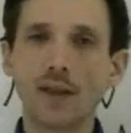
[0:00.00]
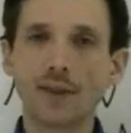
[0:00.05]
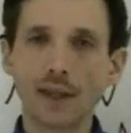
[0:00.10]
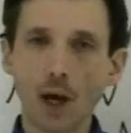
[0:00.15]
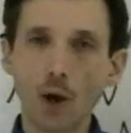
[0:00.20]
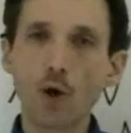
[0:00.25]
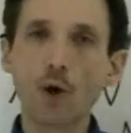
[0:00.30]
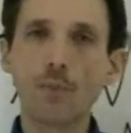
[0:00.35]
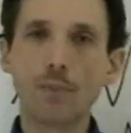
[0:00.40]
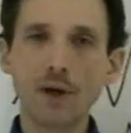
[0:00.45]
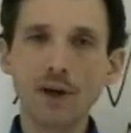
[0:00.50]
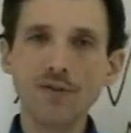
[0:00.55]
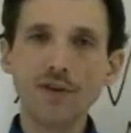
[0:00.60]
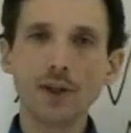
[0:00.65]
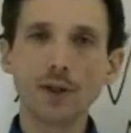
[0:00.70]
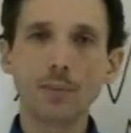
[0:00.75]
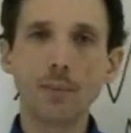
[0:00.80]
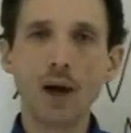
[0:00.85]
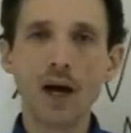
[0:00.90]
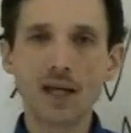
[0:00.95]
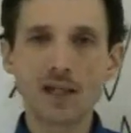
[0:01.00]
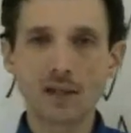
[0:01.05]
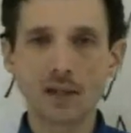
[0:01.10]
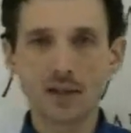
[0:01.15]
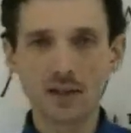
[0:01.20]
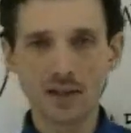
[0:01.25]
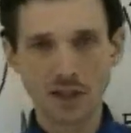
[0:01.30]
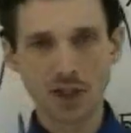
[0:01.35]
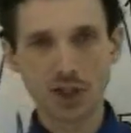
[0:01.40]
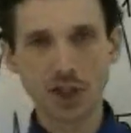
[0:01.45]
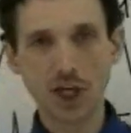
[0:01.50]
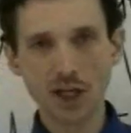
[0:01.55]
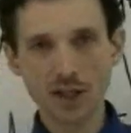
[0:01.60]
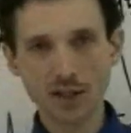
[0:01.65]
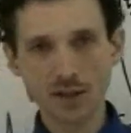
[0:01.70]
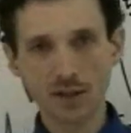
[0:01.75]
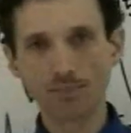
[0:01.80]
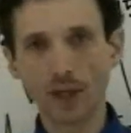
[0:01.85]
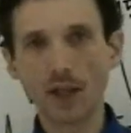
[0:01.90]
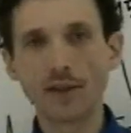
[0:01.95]
and our breathing muscles,
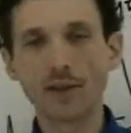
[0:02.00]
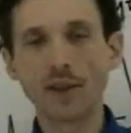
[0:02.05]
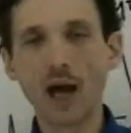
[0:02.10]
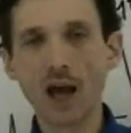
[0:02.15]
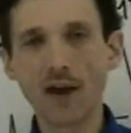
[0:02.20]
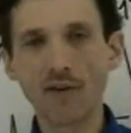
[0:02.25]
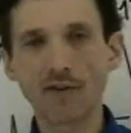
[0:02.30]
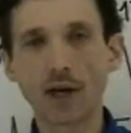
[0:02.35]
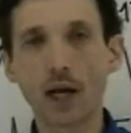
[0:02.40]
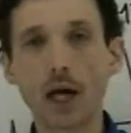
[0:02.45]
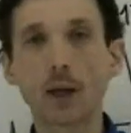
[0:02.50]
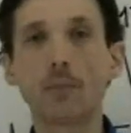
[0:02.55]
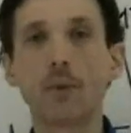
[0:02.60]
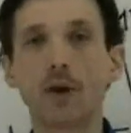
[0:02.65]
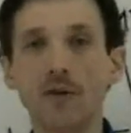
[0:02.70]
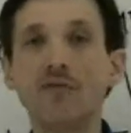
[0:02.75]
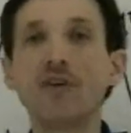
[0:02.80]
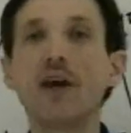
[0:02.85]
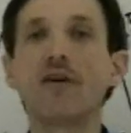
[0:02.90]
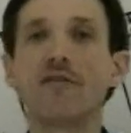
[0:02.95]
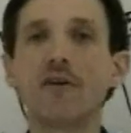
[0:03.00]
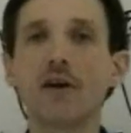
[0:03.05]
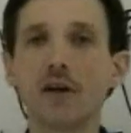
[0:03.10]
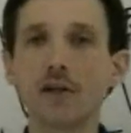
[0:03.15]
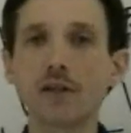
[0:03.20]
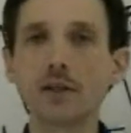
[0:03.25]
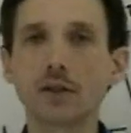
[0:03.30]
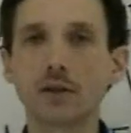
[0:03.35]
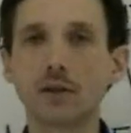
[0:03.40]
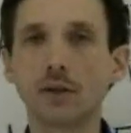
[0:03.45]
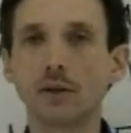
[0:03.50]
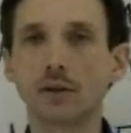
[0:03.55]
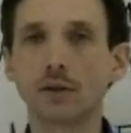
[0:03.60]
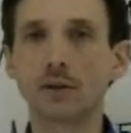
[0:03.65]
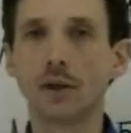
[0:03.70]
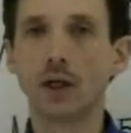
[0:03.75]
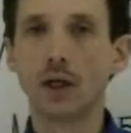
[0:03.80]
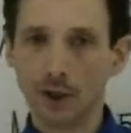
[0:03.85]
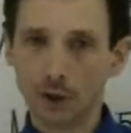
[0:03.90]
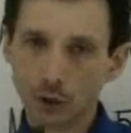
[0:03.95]
chest and diaphragm, they are very strong.